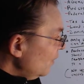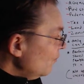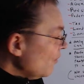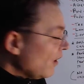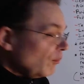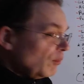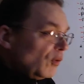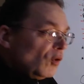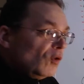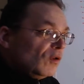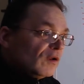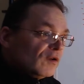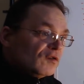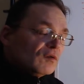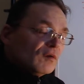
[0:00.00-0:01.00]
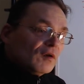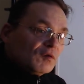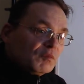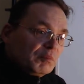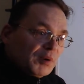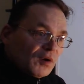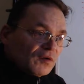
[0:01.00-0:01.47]
In-ground pool is
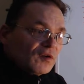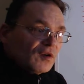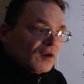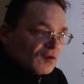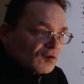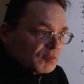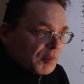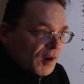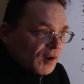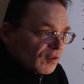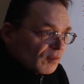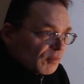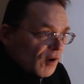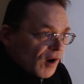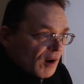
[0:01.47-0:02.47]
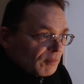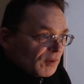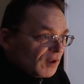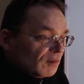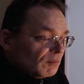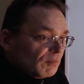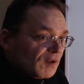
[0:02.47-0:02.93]
built in. It's part of the
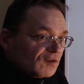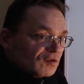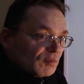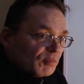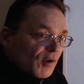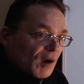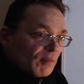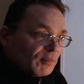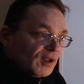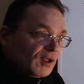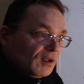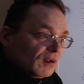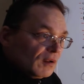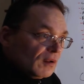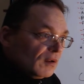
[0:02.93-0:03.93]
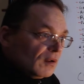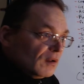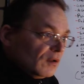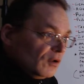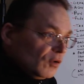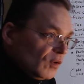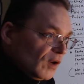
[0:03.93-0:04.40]
property. It makes the property
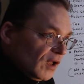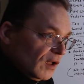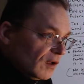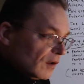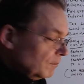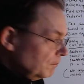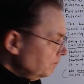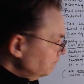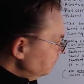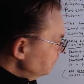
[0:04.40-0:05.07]
unique.